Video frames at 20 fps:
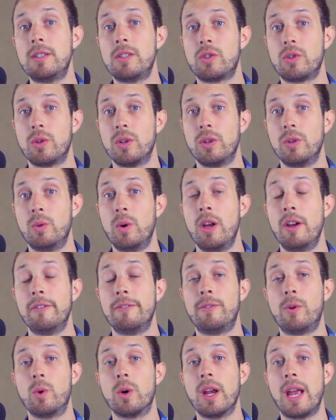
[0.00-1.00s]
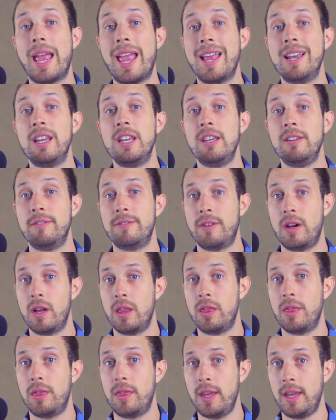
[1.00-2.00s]
is true for any
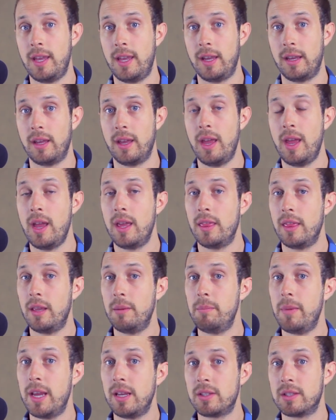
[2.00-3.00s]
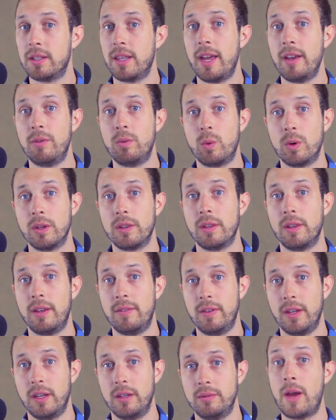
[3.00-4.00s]
fun thing that makes life worth
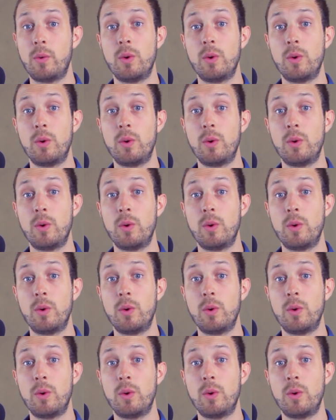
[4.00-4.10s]
living.